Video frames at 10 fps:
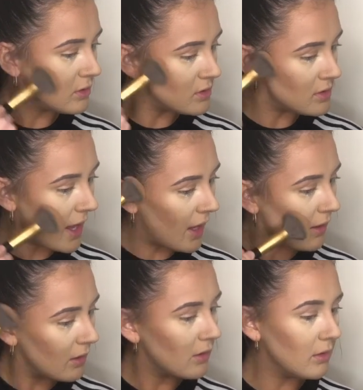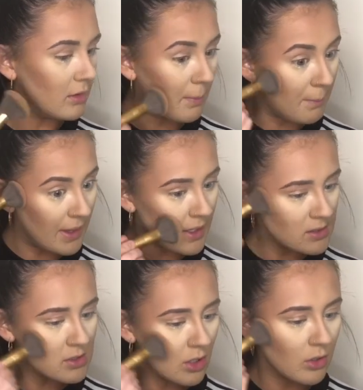set the
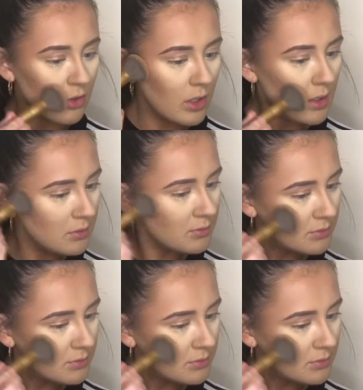base under it.